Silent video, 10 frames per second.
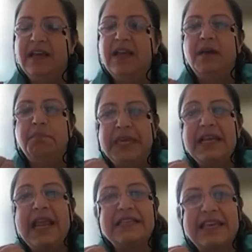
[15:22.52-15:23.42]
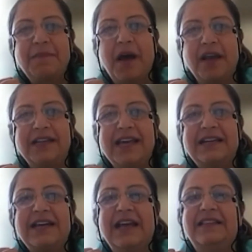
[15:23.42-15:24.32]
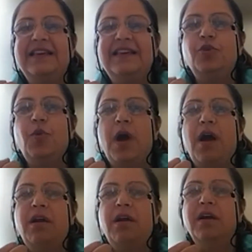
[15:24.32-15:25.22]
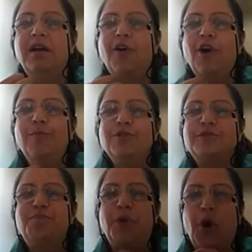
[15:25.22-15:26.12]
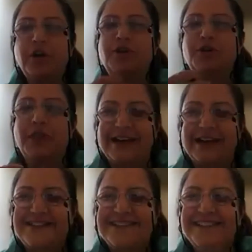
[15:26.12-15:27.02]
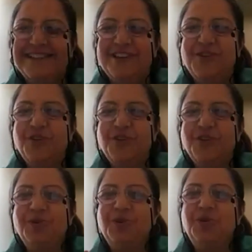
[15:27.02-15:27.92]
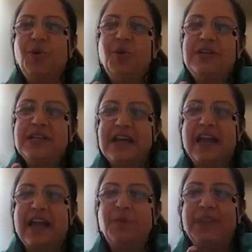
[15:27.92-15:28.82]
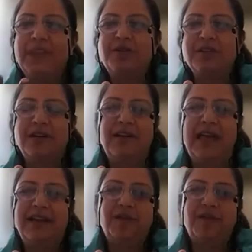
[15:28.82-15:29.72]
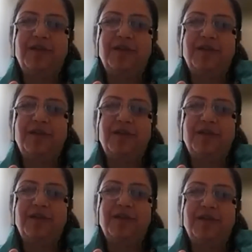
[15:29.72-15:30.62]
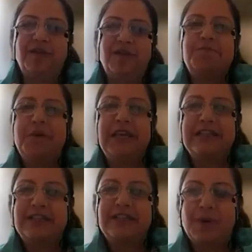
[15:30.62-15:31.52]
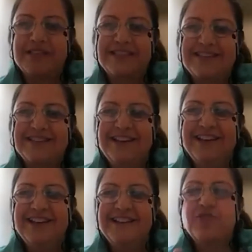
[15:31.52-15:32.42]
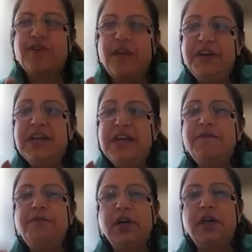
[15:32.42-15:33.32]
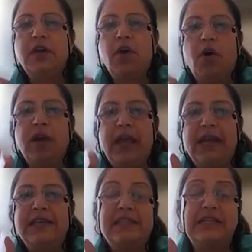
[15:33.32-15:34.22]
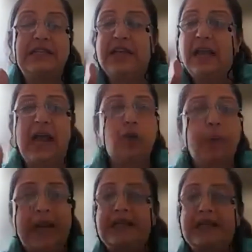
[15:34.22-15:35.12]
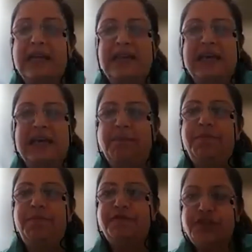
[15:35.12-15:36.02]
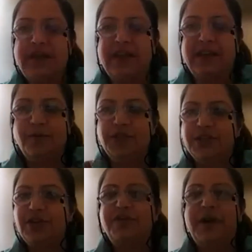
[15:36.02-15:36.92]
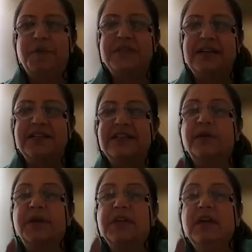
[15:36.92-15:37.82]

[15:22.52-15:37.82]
Being a landscape architect, I think you are almost brought to that. You don't design without, the site speaks to us. So every time we are working on any city, I'll quickly take the example of Chennai, which is not represented here, but